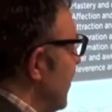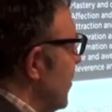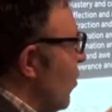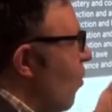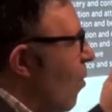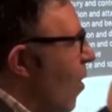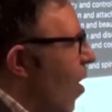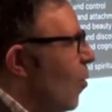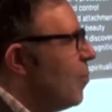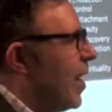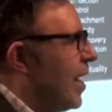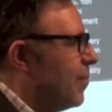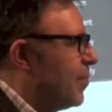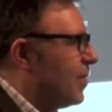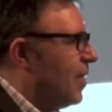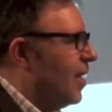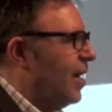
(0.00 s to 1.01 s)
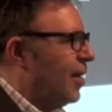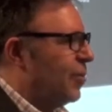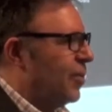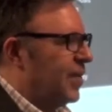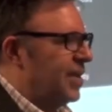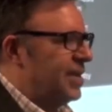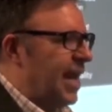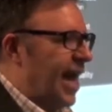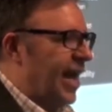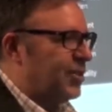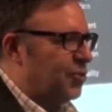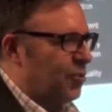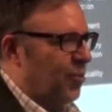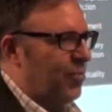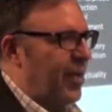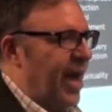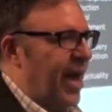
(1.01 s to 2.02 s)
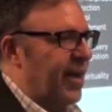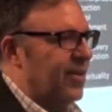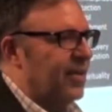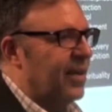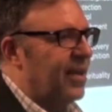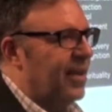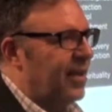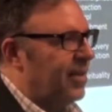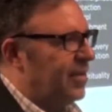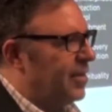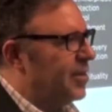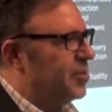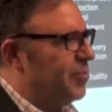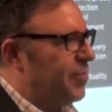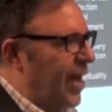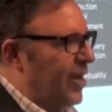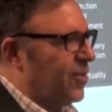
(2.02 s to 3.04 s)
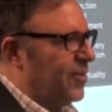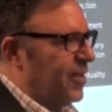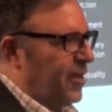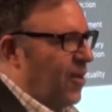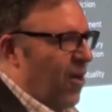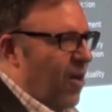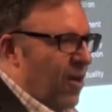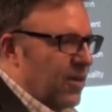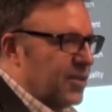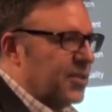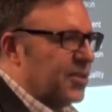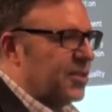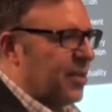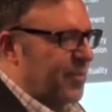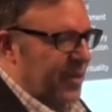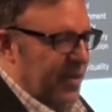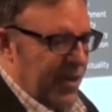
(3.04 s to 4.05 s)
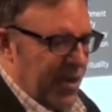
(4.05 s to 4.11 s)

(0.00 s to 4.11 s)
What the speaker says: Even the wallpaper with a natural pattern is better than a harsh something.